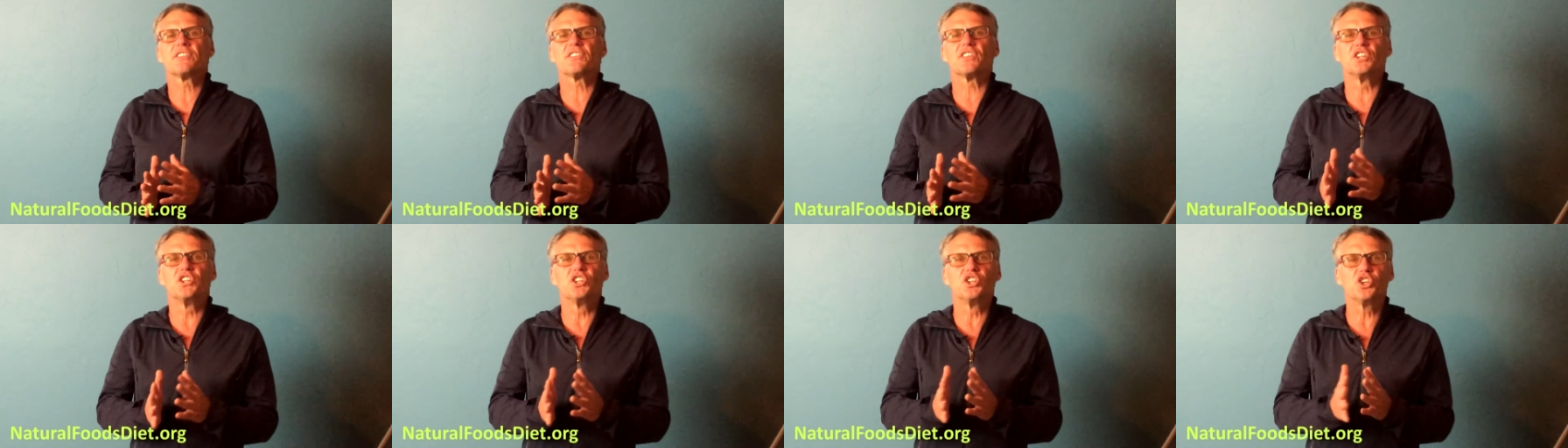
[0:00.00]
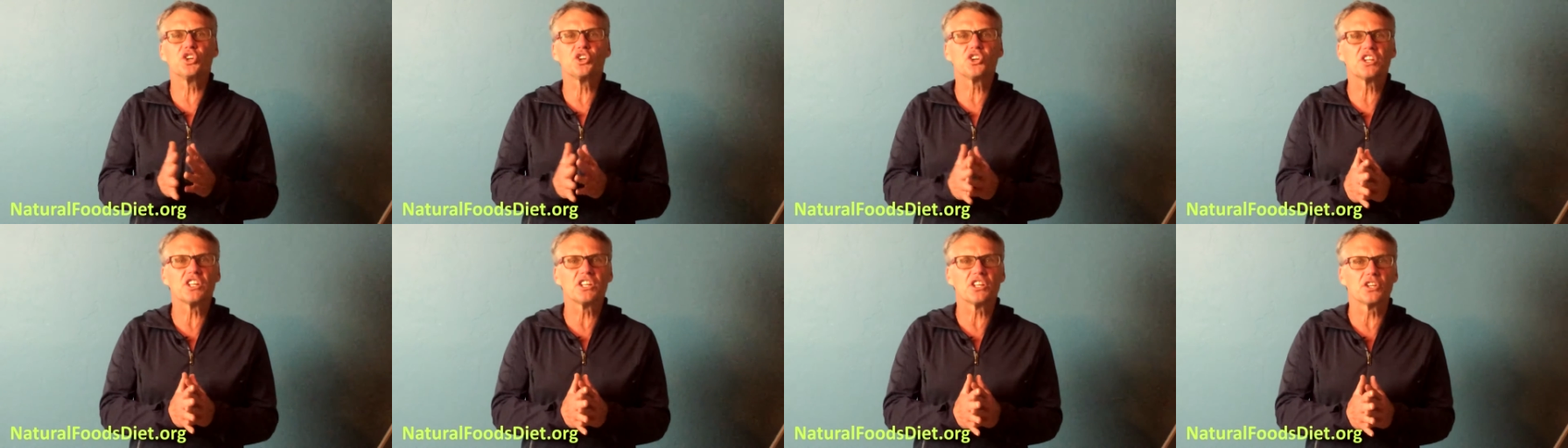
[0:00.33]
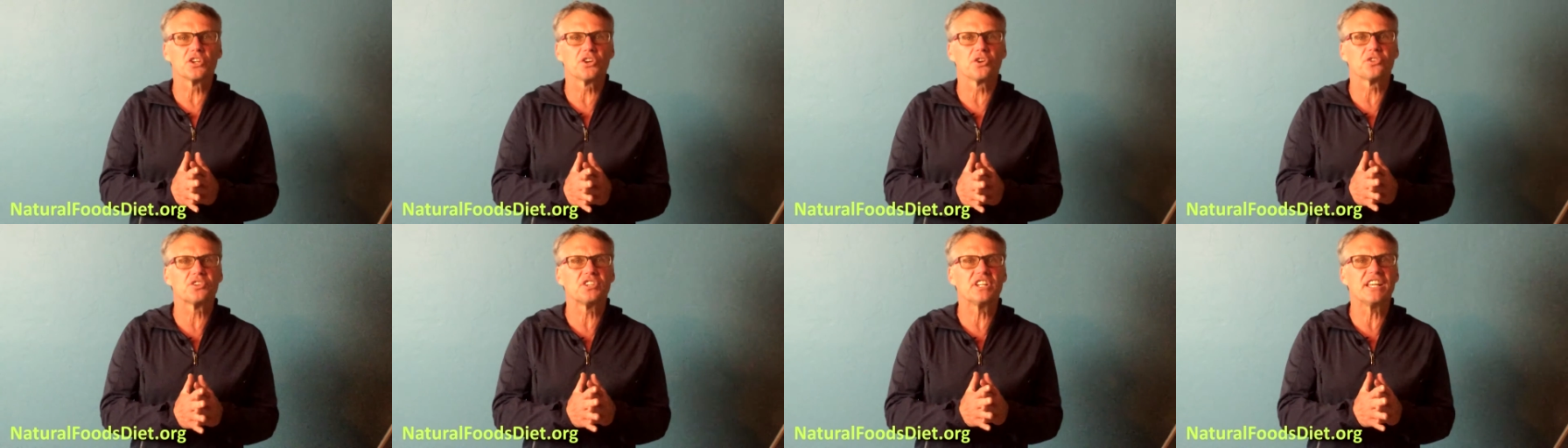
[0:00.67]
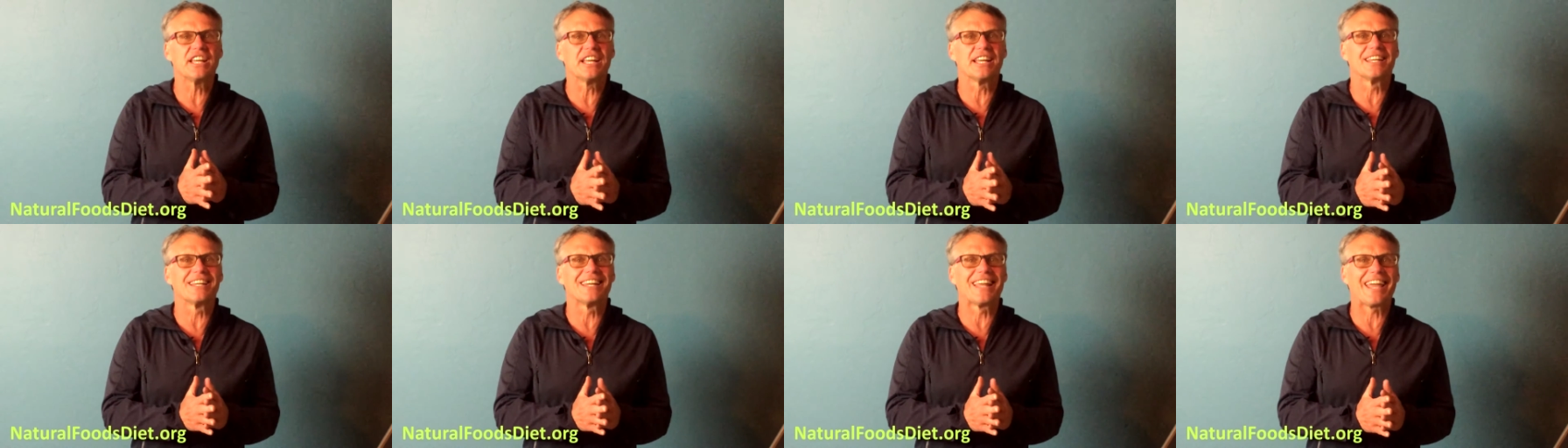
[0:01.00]
the nuclear
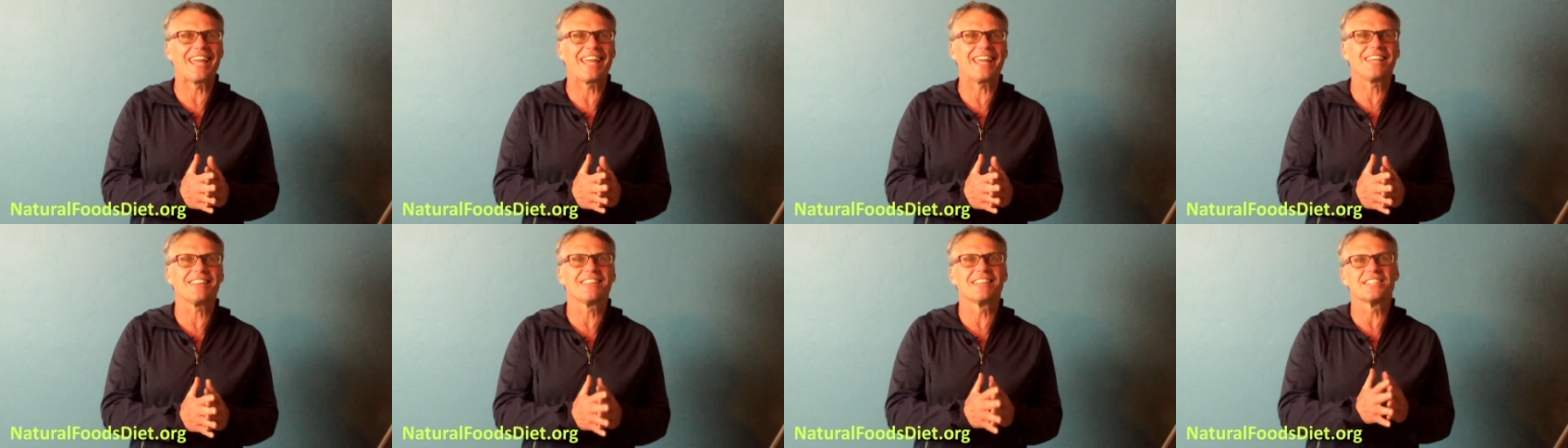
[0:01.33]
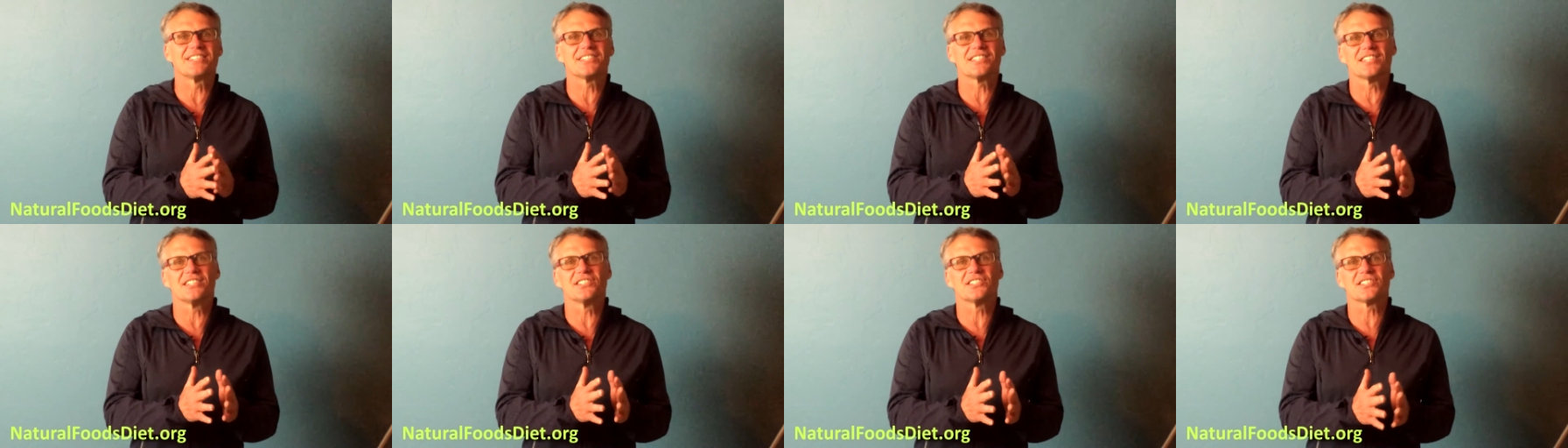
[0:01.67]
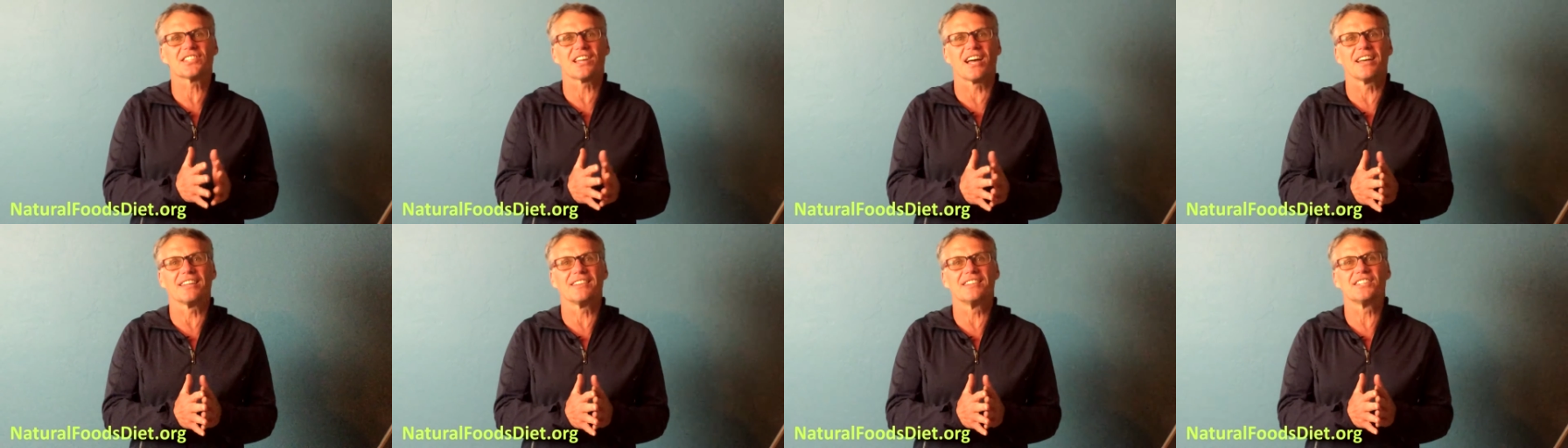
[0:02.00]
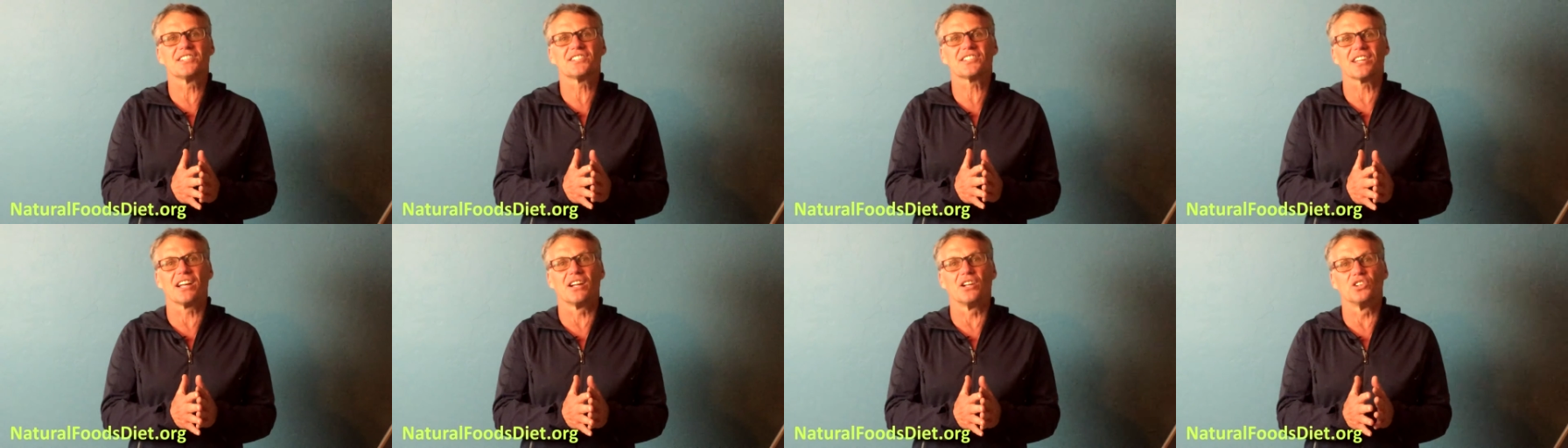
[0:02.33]
DNA that's inside the
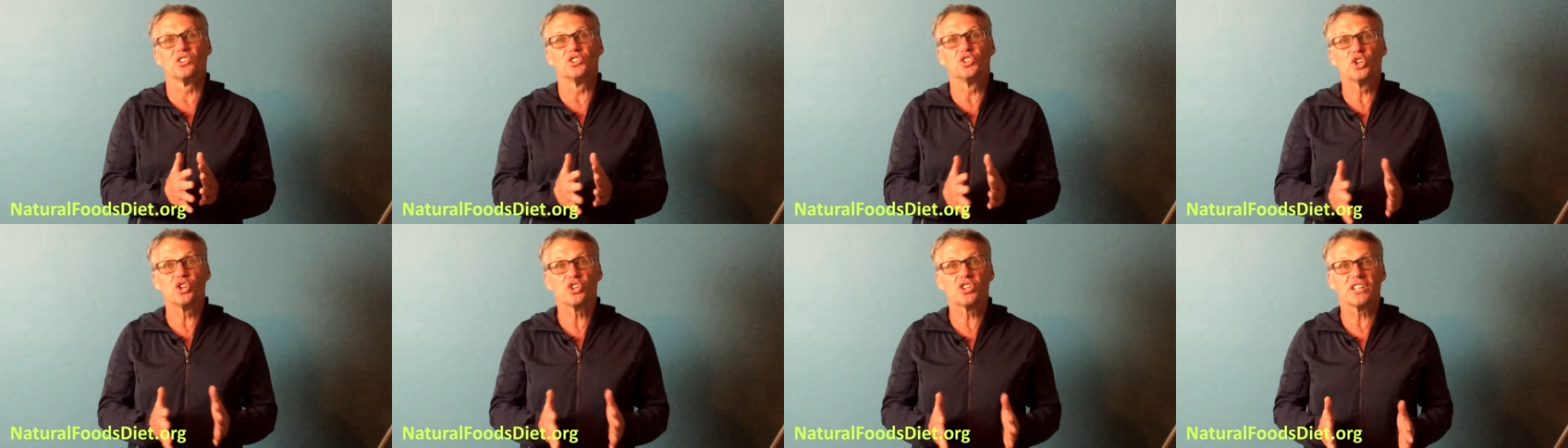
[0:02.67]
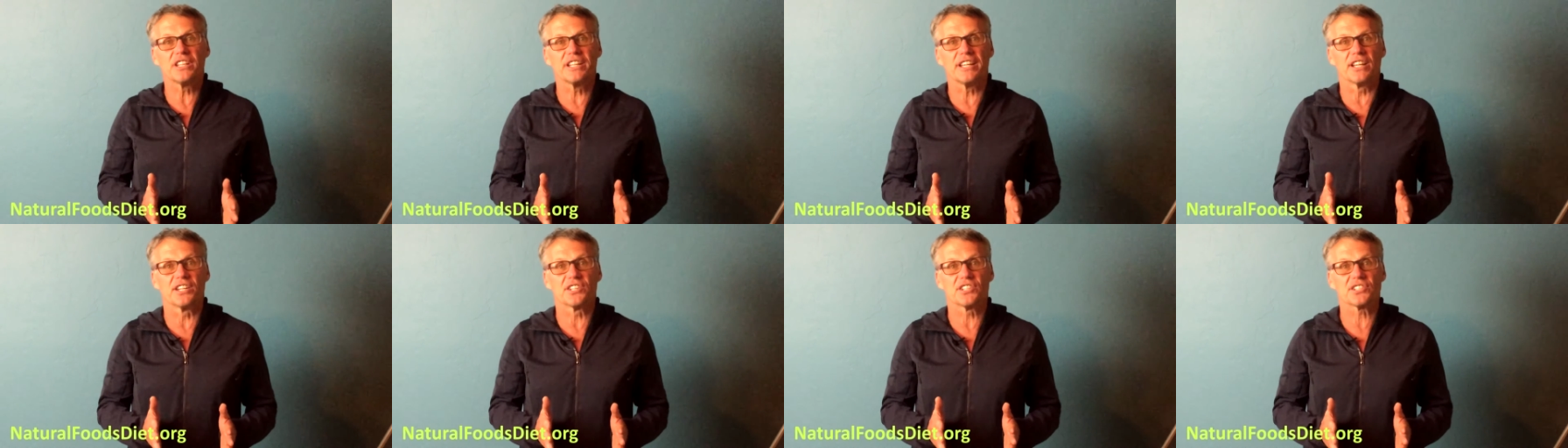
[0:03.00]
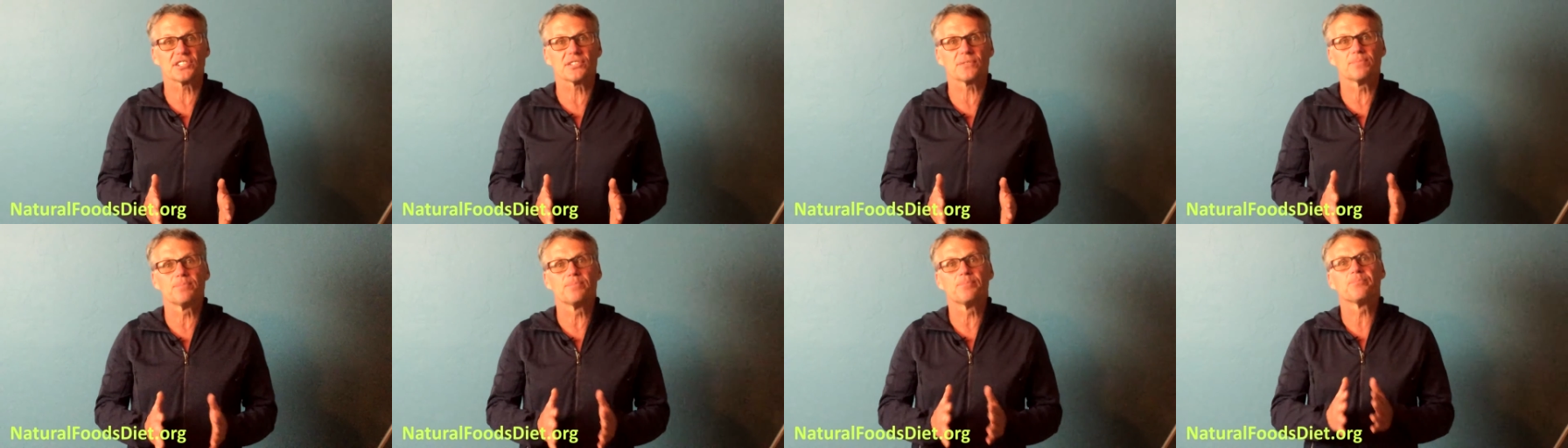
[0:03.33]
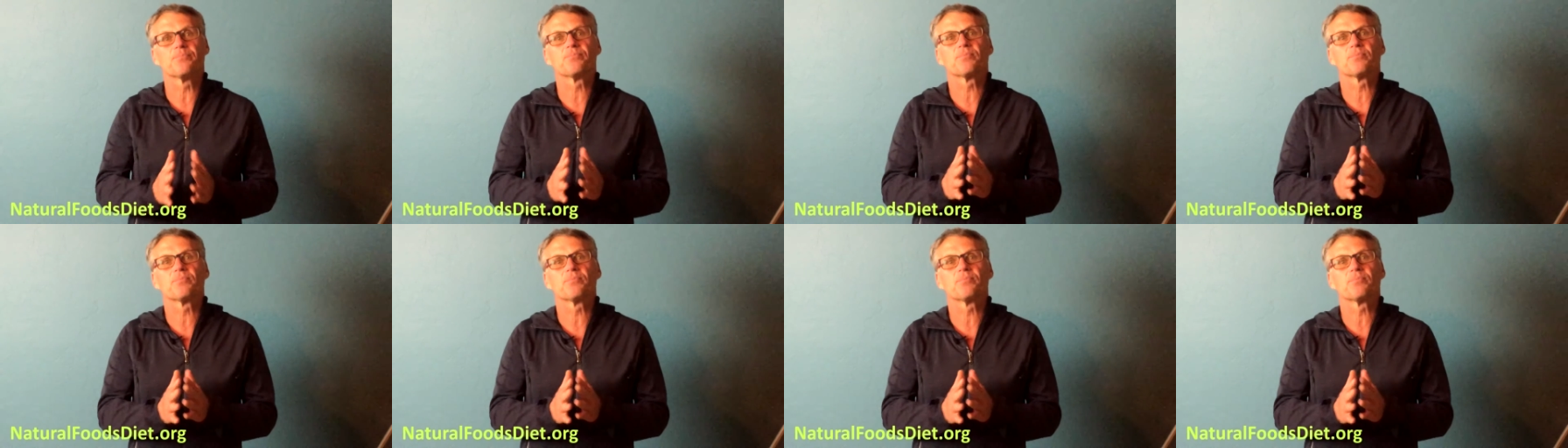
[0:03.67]
cell nucleus.